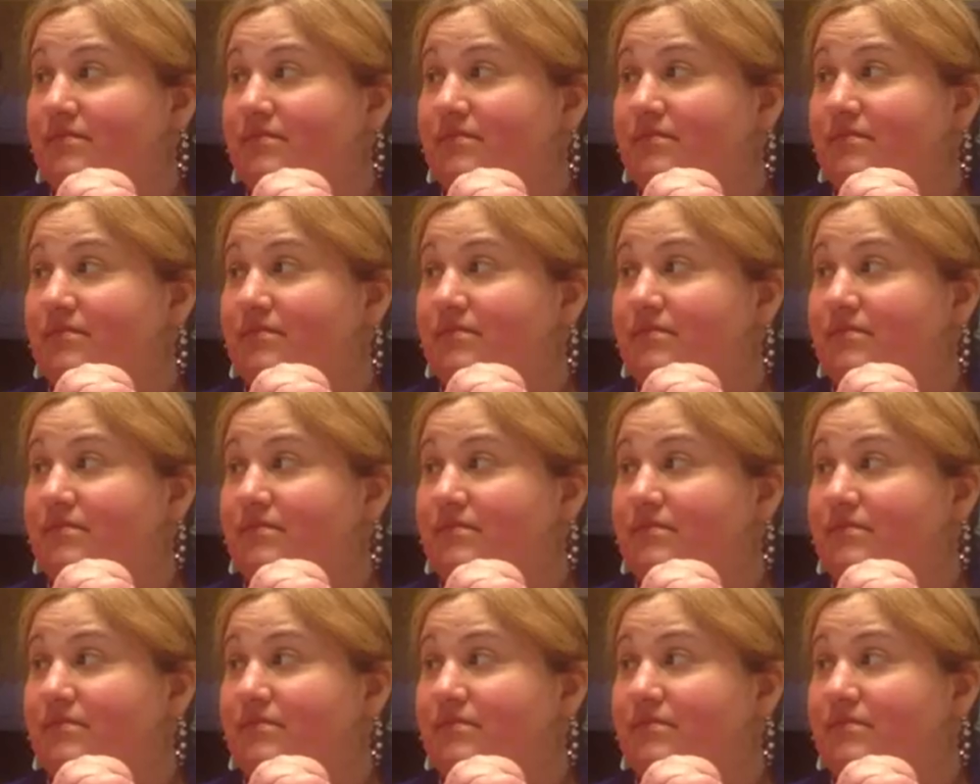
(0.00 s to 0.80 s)

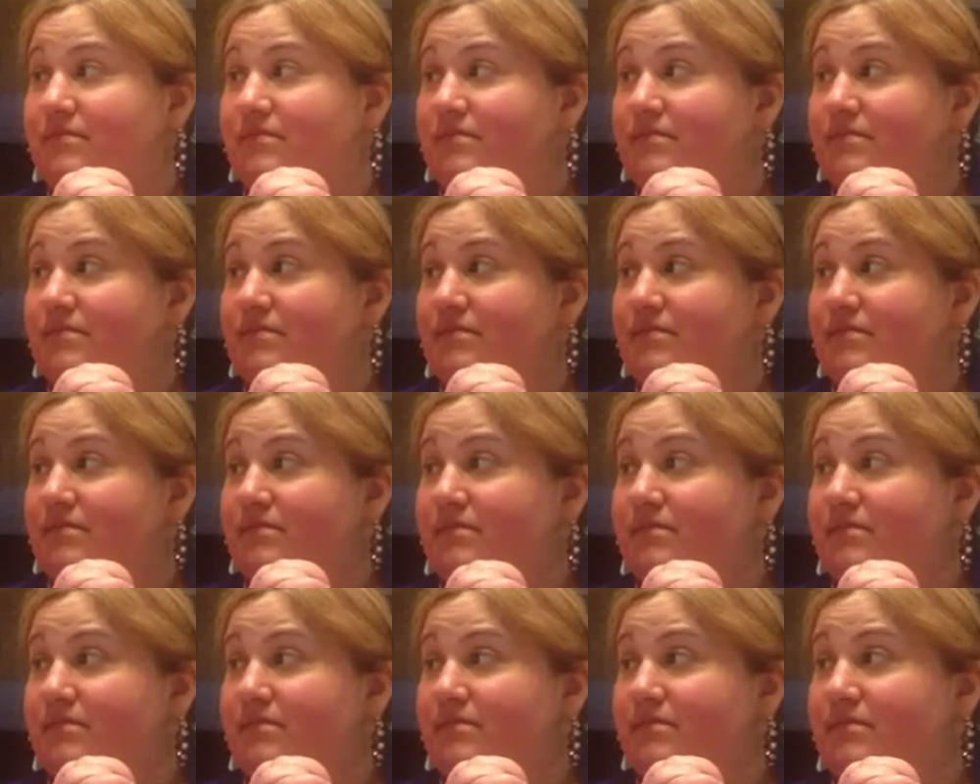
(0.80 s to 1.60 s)

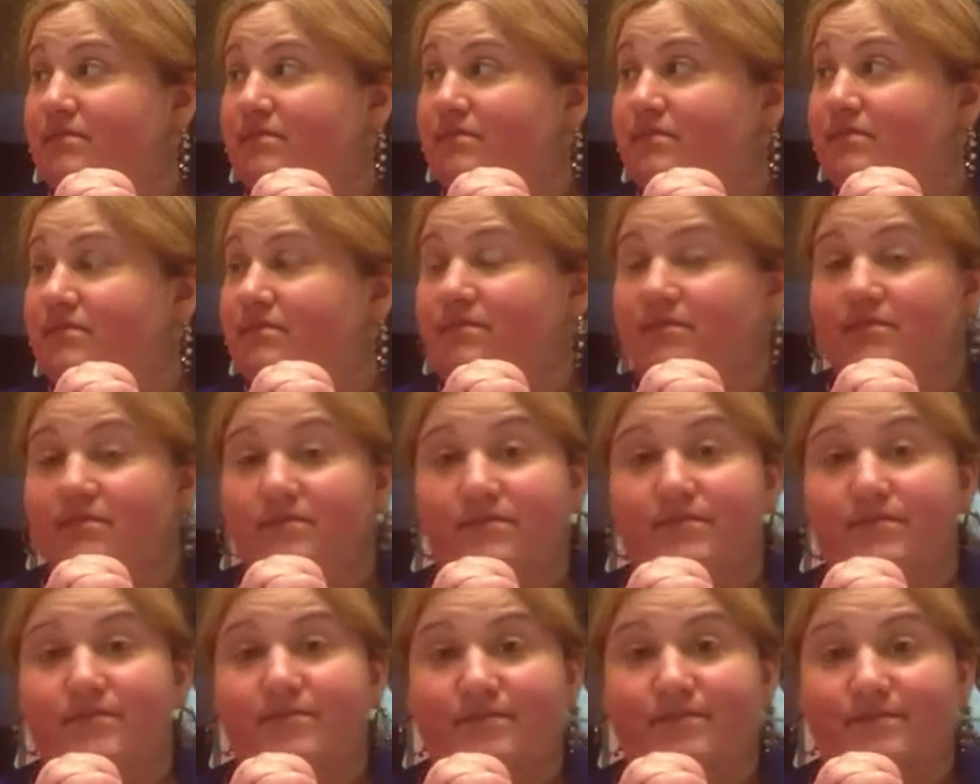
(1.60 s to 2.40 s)

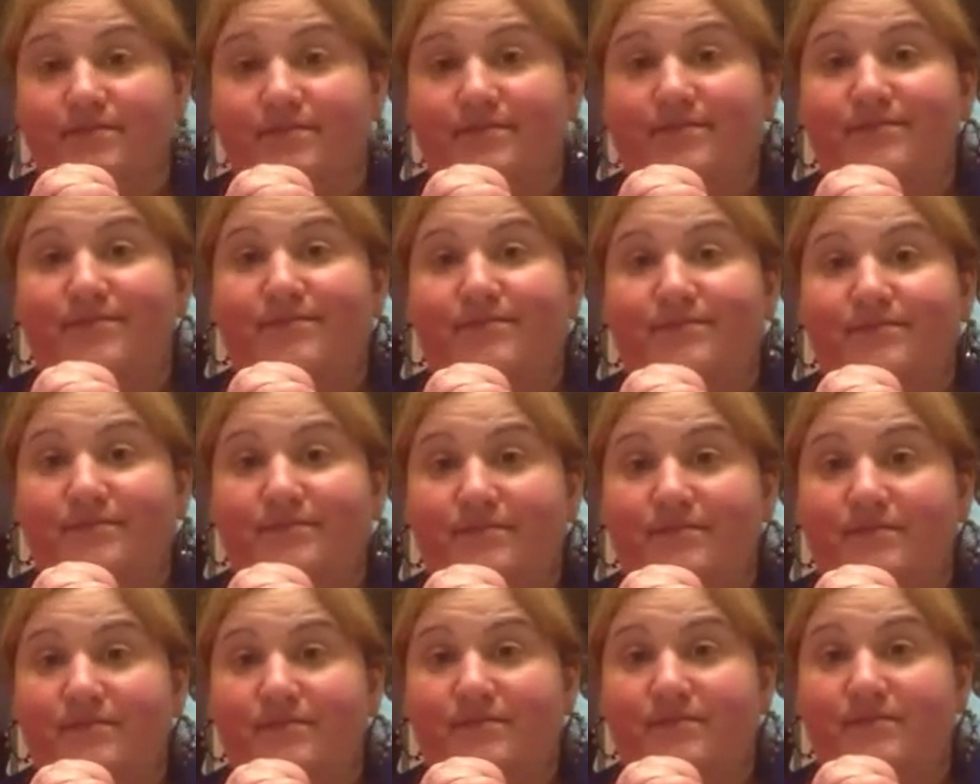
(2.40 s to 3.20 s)

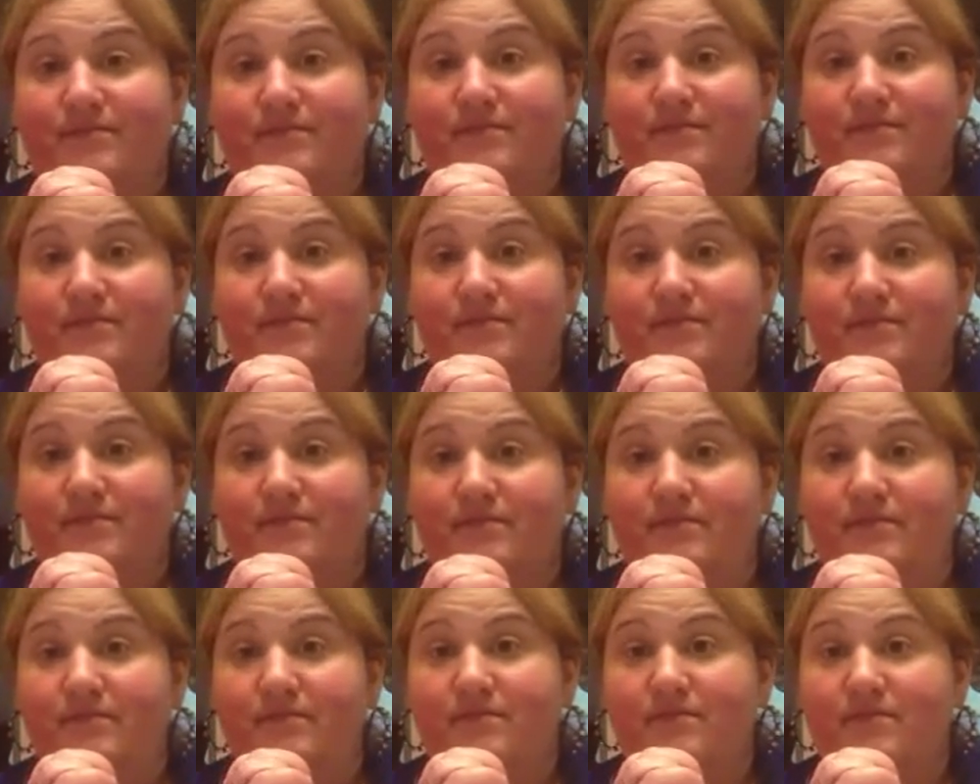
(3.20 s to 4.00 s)

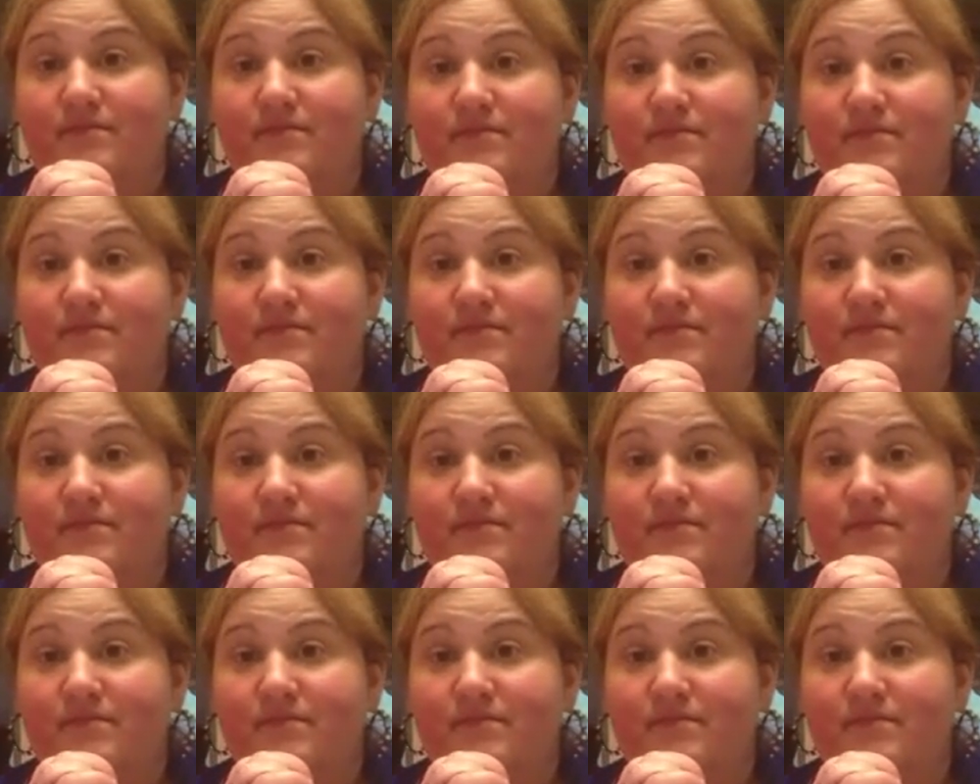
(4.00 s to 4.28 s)
The person shown says nothing.